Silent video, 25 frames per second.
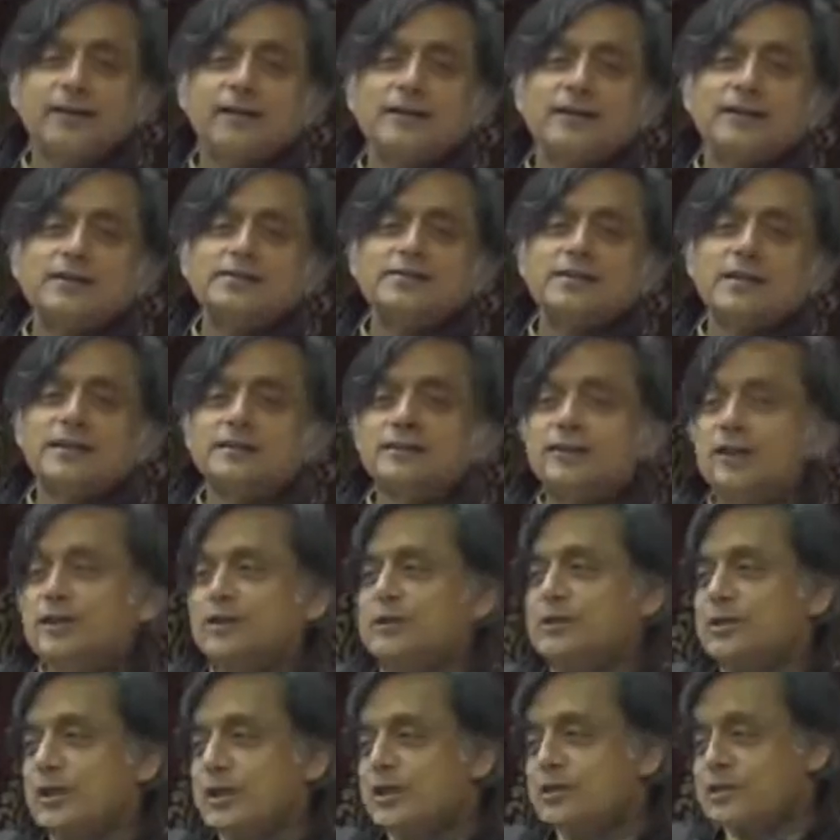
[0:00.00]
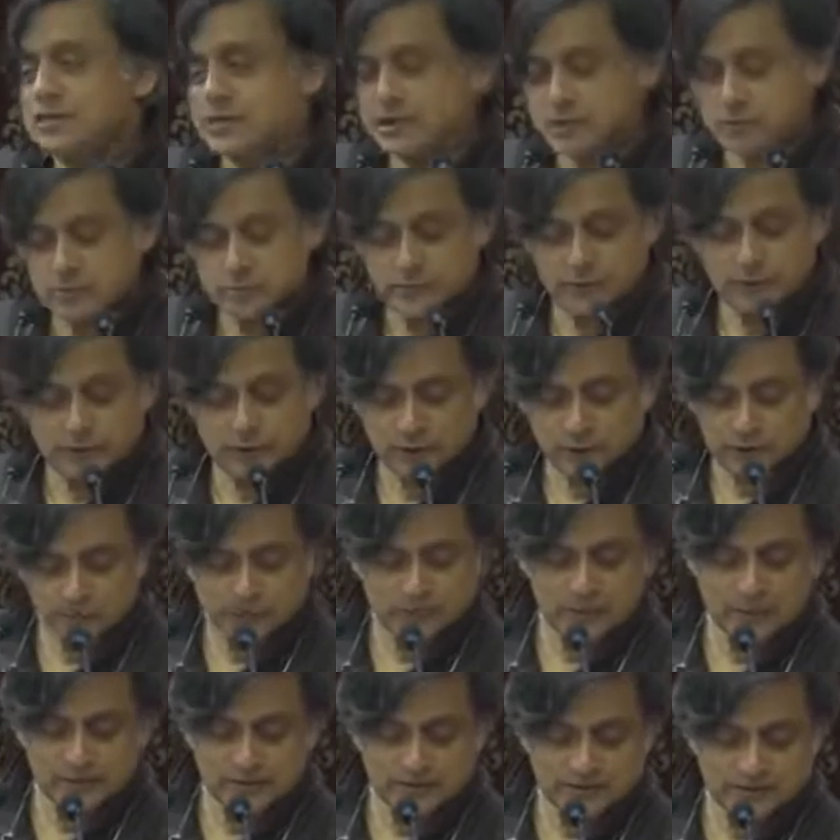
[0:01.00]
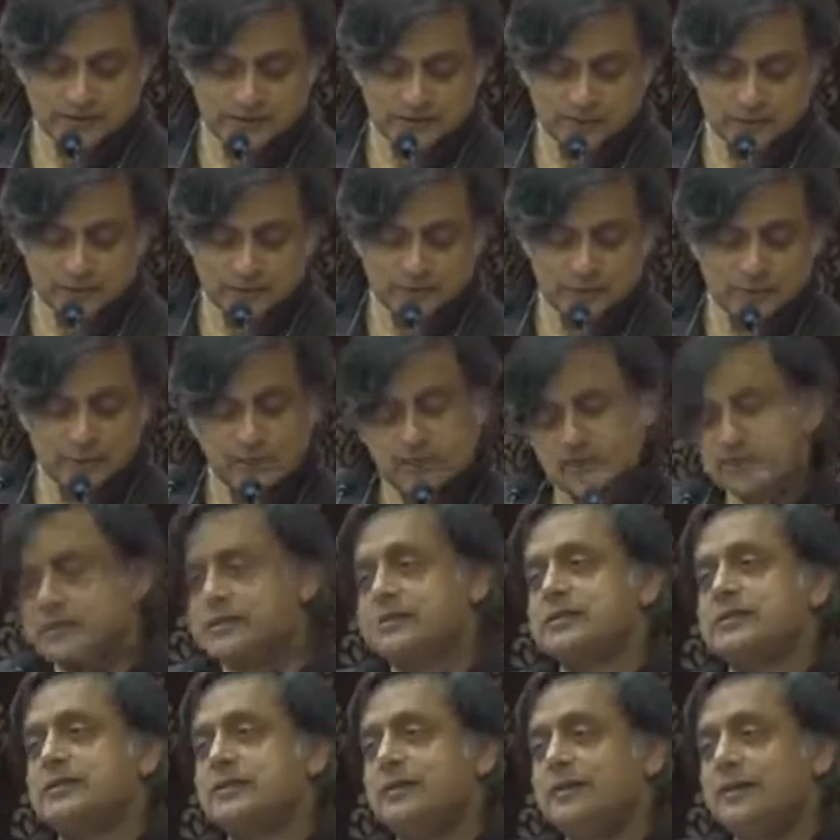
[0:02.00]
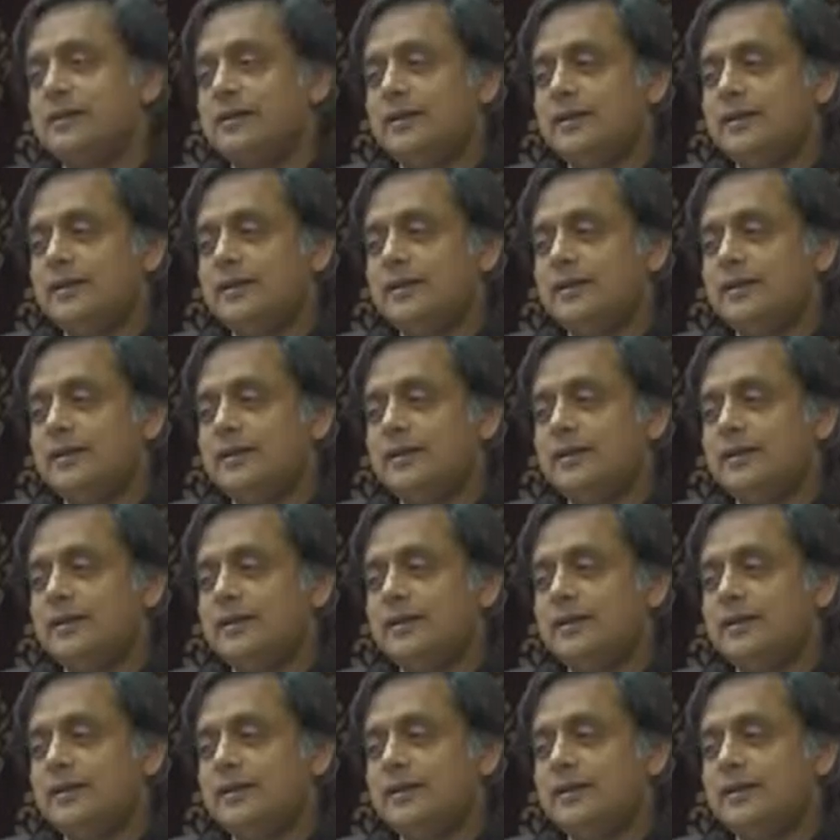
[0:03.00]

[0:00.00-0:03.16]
is that their chances will be no better and no worse